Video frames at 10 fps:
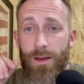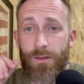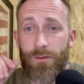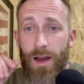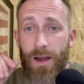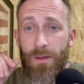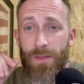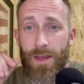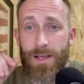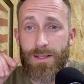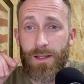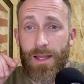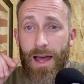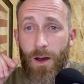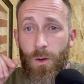environment that has
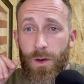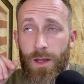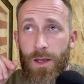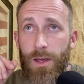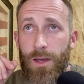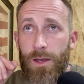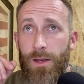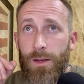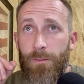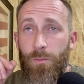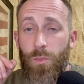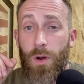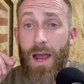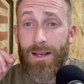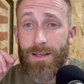allowed
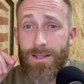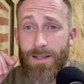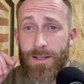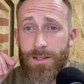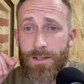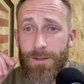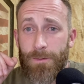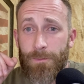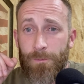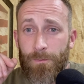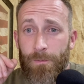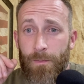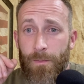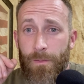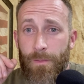practices
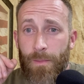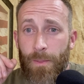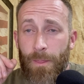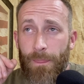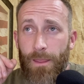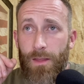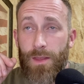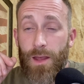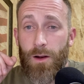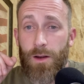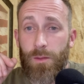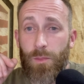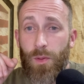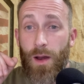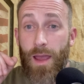that are
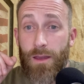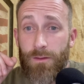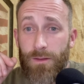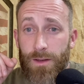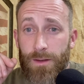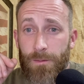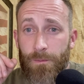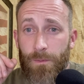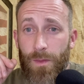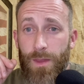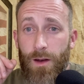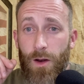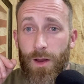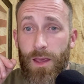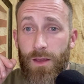depraved, that
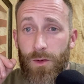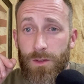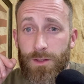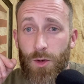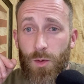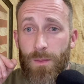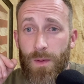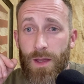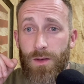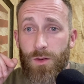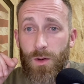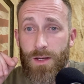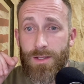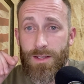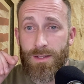are evil to creep into our
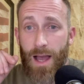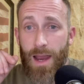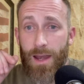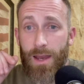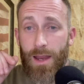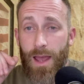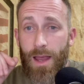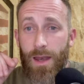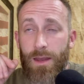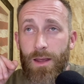society, and